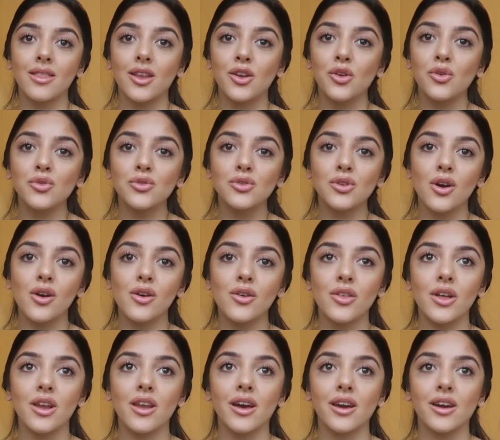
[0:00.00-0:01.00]
then you'll
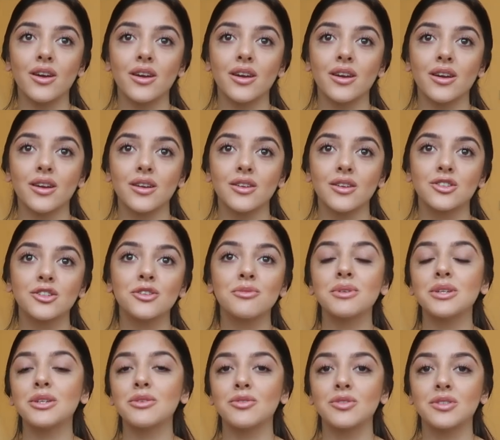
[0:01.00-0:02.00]
know that like
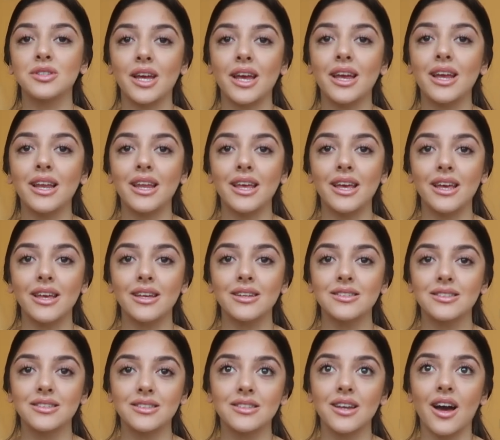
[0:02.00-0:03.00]
doing your
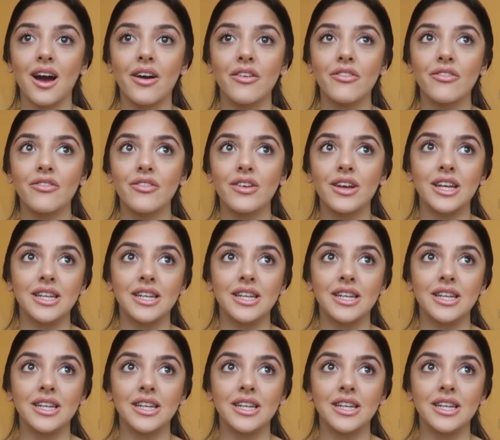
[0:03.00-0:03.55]
daily stuff